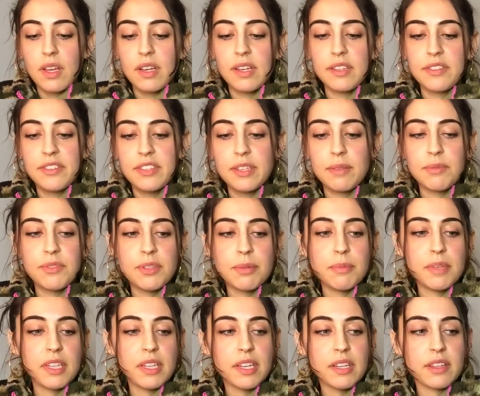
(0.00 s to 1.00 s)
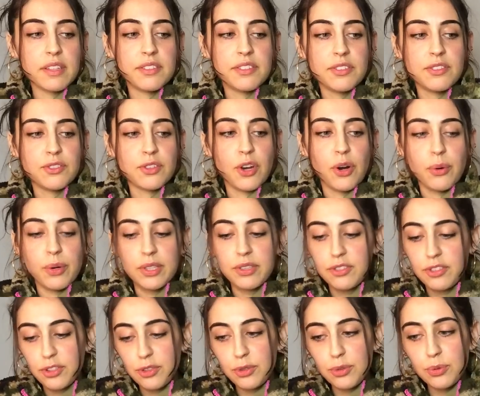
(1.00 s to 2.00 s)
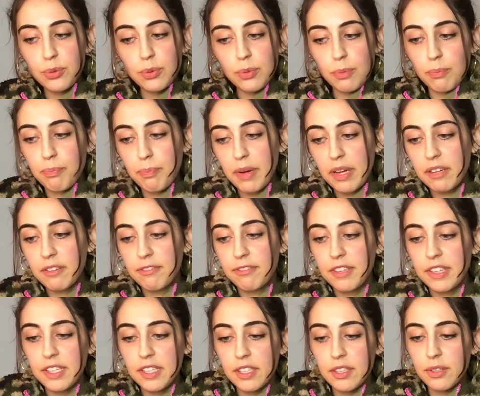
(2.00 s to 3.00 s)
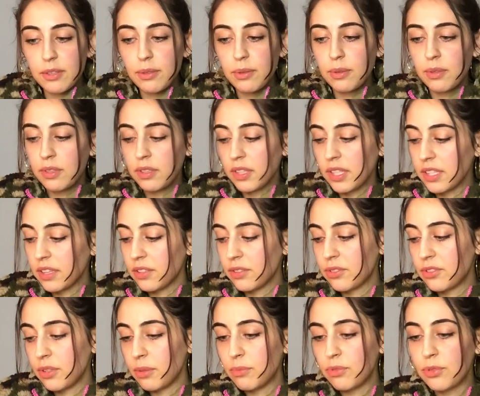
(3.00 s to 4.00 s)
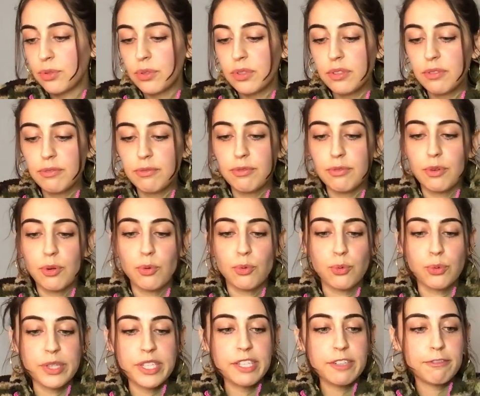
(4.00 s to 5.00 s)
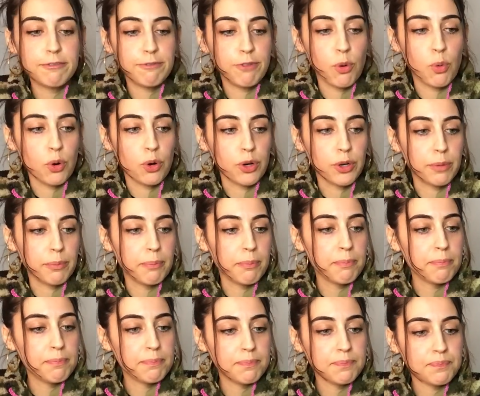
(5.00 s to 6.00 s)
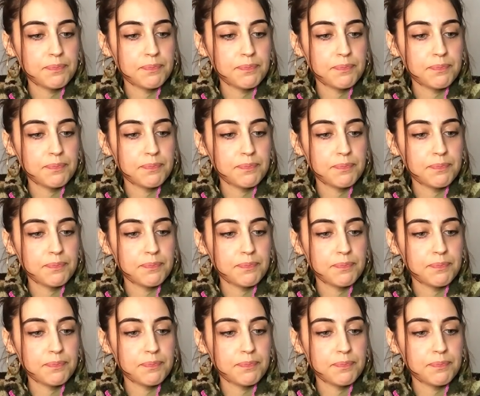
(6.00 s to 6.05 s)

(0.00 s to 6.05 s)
It seems to me like this is going to benefit you. Like there's some sort of reform